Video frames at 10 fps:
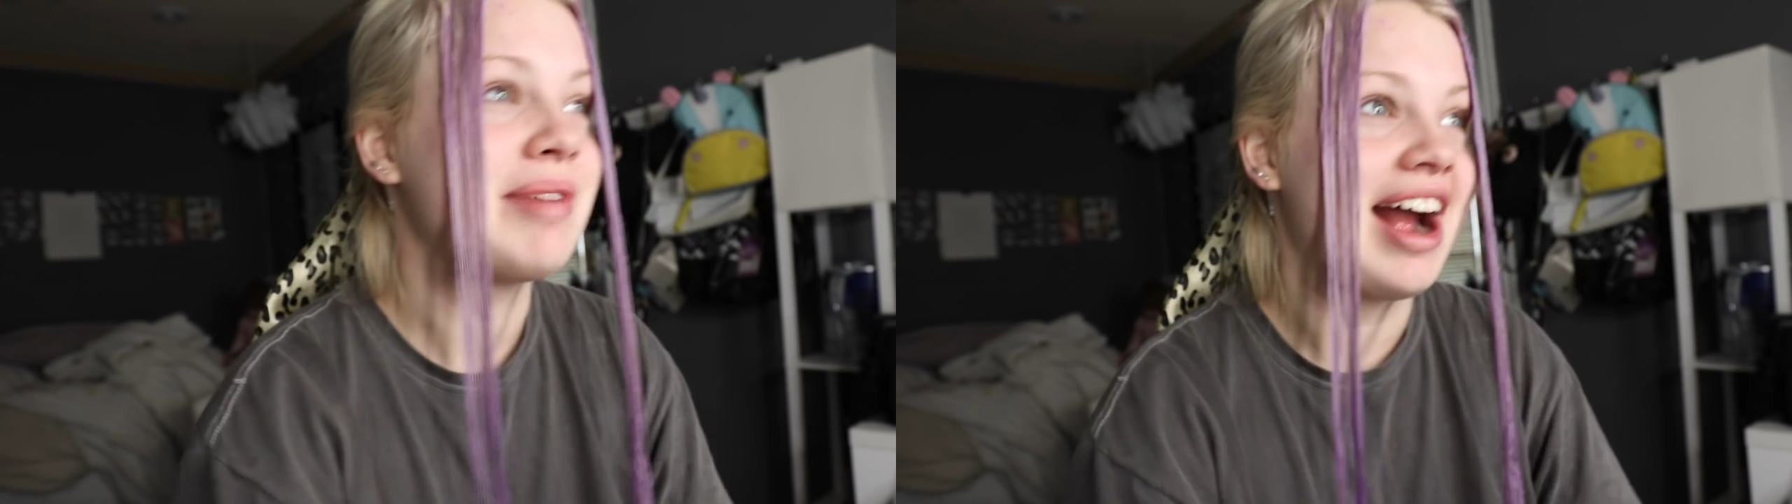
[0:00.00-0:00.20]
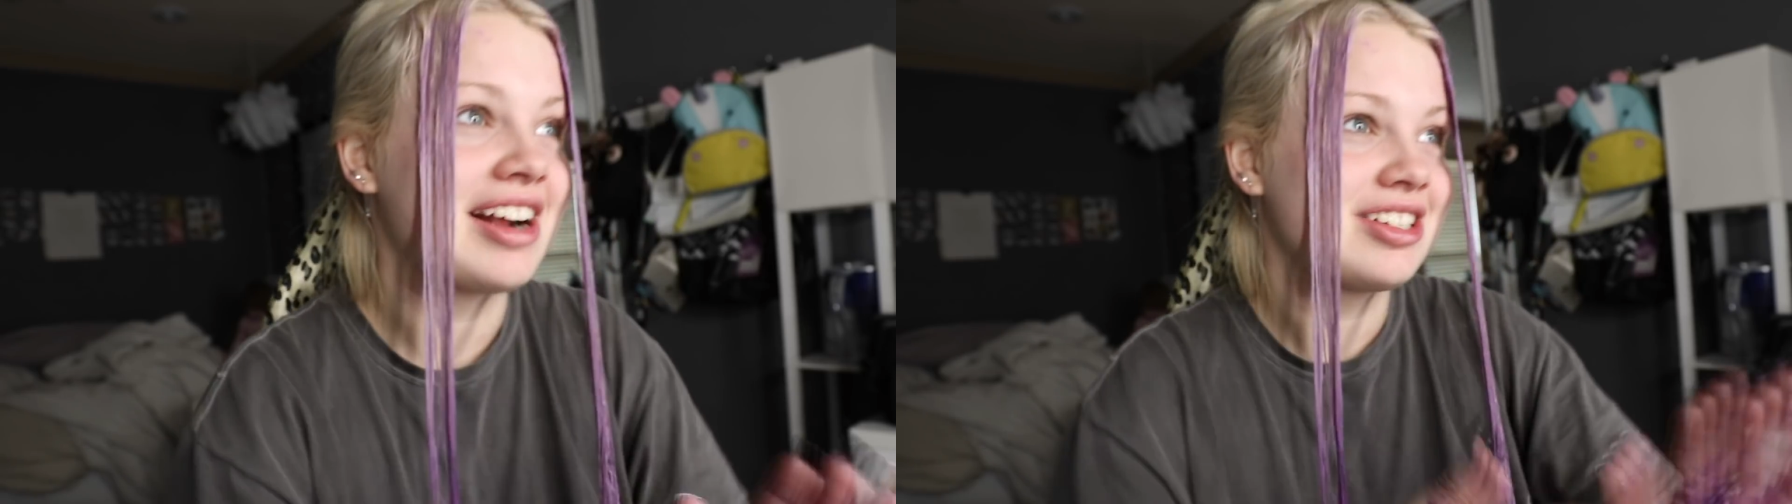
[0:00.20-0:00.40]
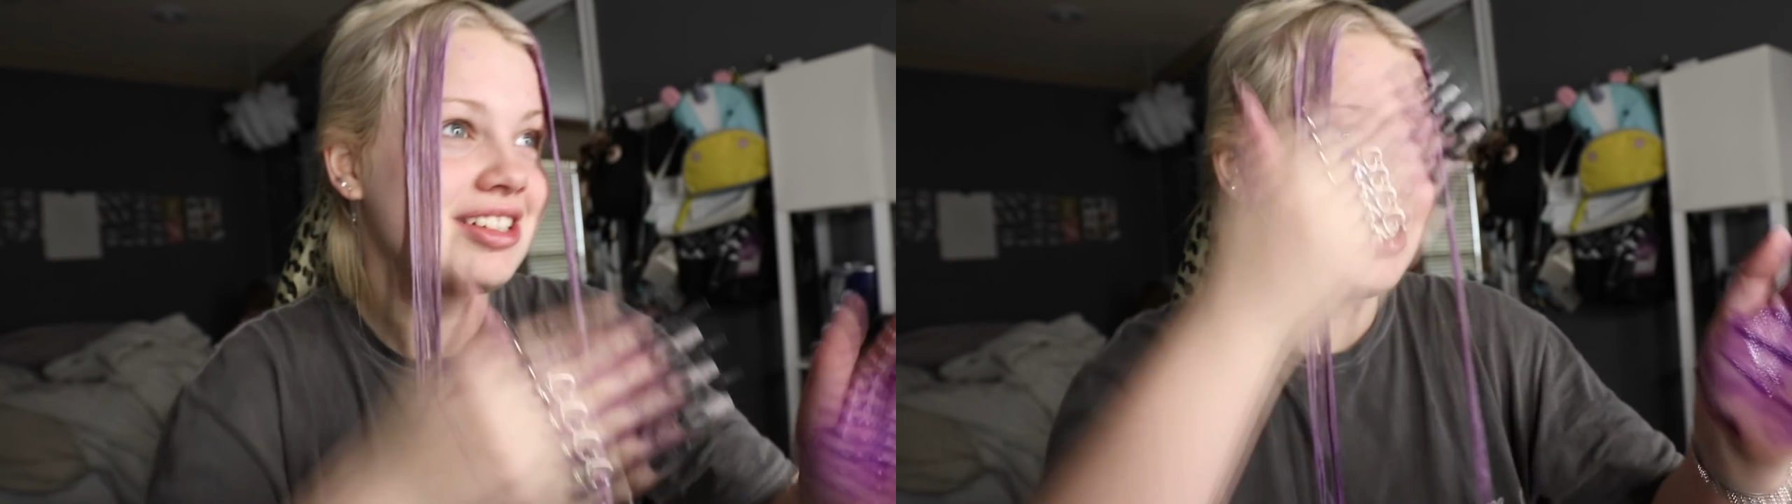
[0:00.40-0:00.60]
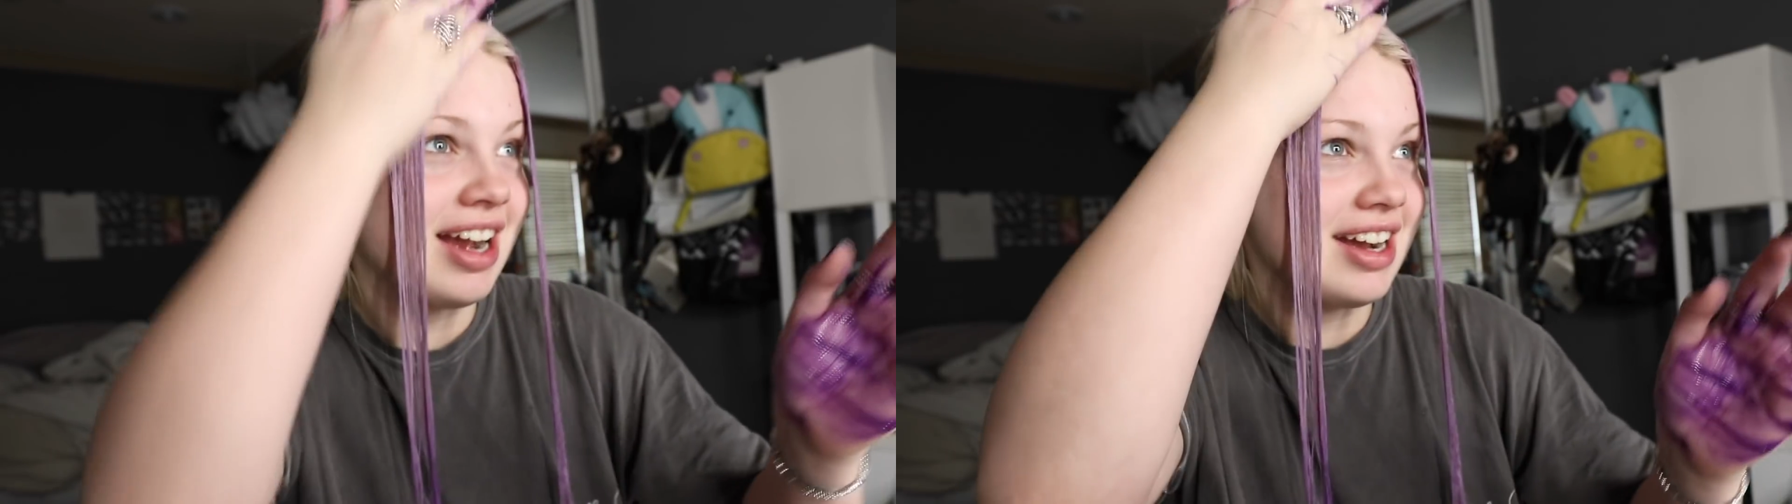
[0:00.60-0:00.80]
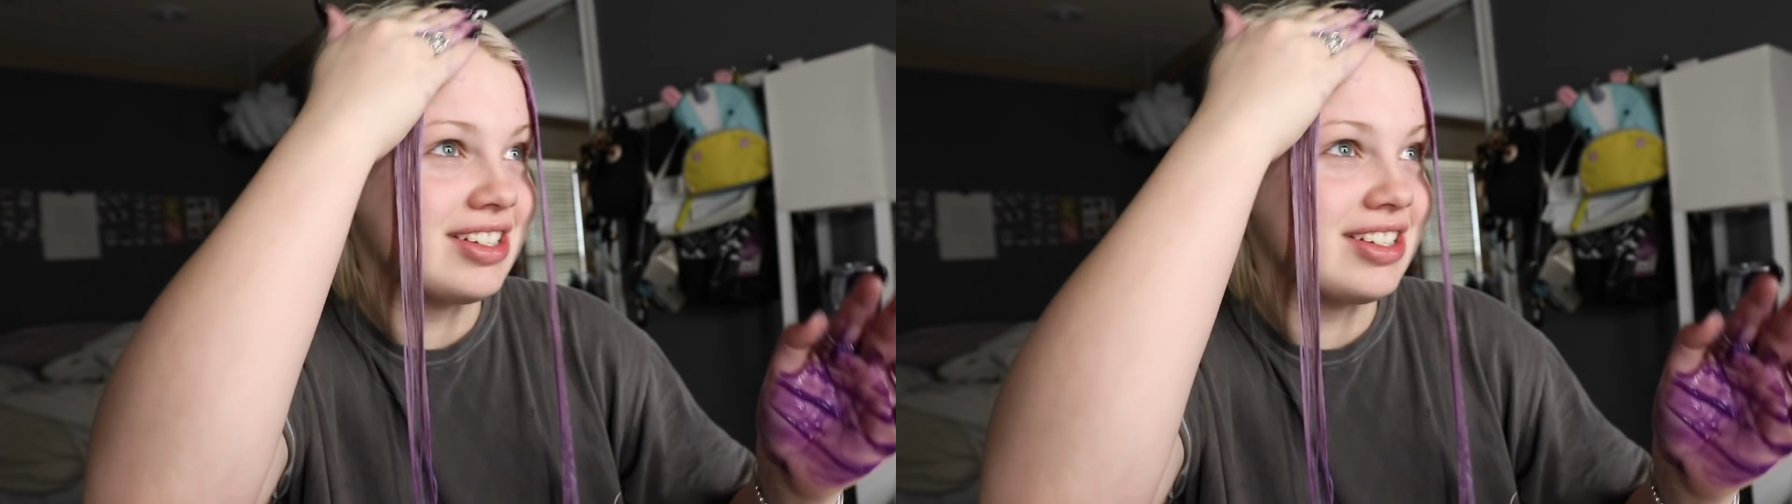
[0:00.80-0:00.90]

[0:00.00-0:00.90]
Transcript: But actually, I